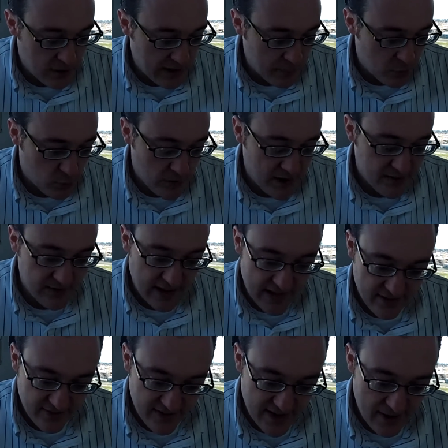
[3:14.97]
credible race
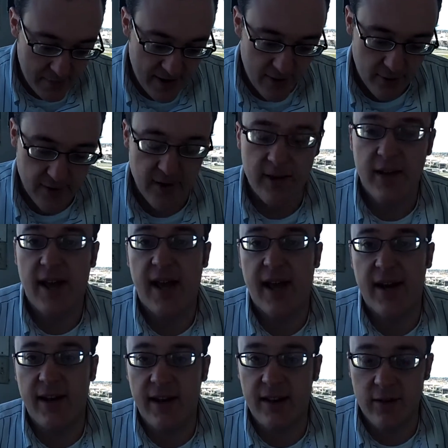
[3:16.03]
last time out,
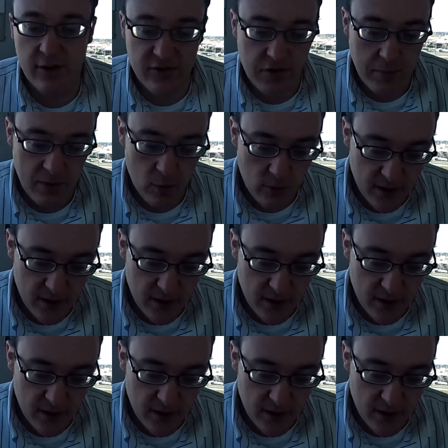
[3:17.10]
and looks to be